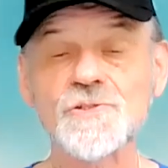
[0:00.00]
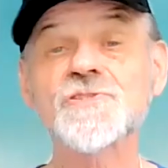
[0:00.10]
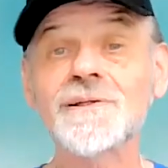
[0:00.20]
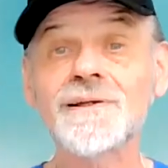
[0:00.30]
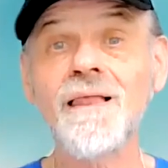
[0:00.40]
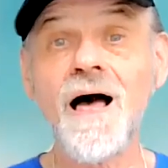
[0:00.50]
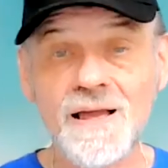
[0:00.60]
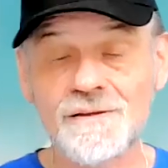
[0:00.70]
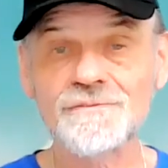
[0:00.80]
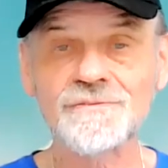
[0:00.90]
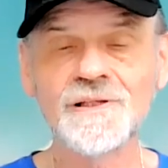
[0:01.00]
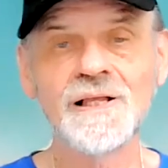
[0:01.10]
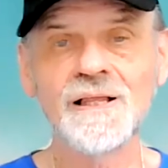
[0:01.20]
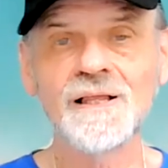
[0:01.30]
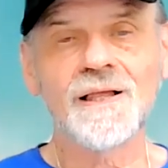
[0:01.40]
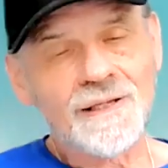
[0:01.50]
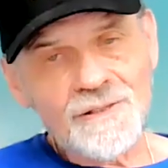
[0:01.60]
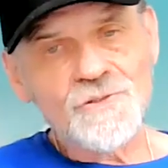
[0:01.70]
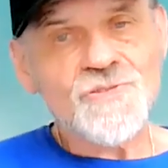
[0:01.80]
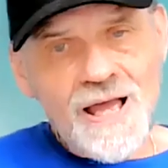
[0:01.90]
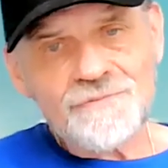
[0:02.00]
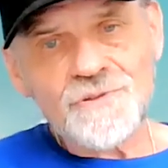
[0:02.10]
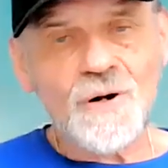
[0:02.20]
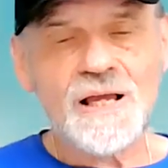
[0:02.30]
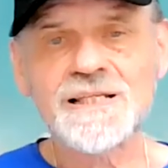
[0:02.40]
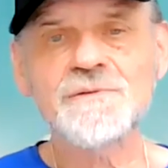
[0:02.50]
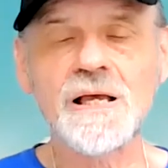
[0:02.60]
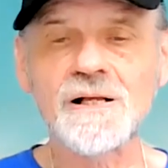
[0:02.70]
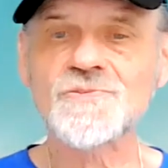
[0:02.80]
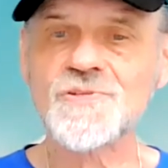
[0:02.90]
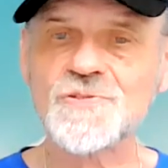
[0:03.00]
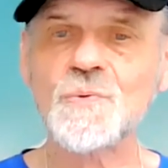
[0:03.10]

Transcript: Are you still alive? and I used to have to write emails.